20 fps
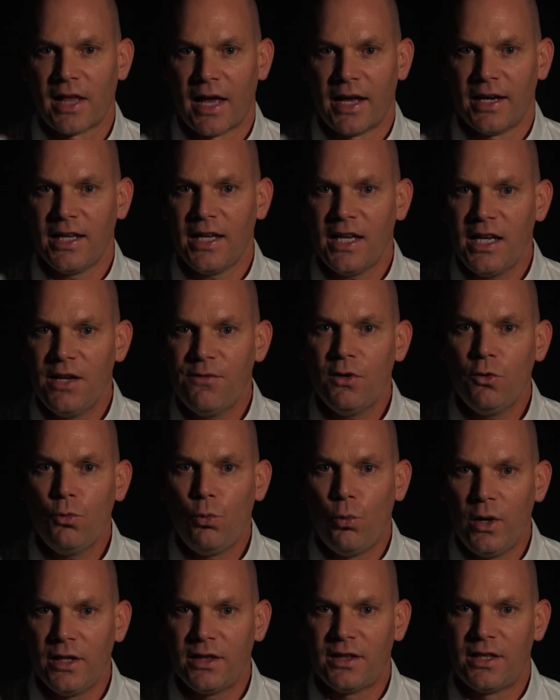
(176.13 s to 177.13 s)
that
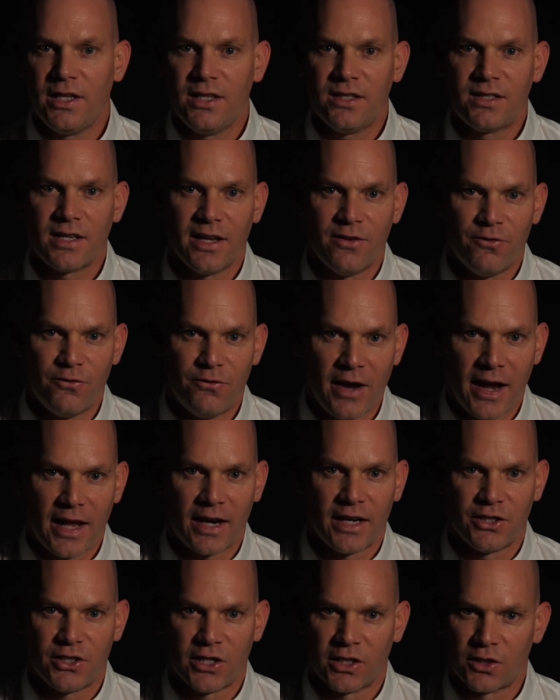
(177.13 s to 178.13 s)
even with these
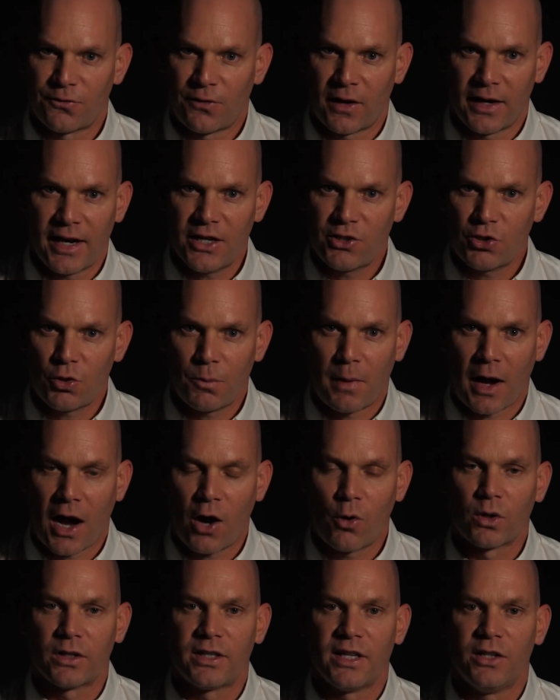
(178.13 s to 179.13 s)
advantages, financial
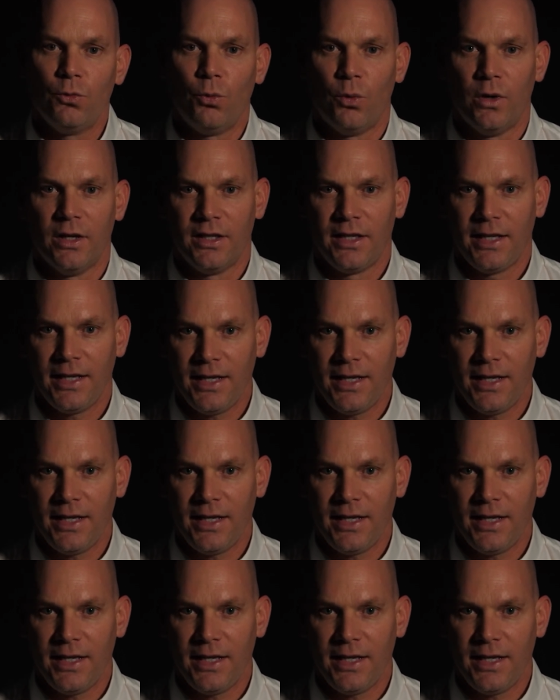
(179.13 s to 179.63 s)
power didn't win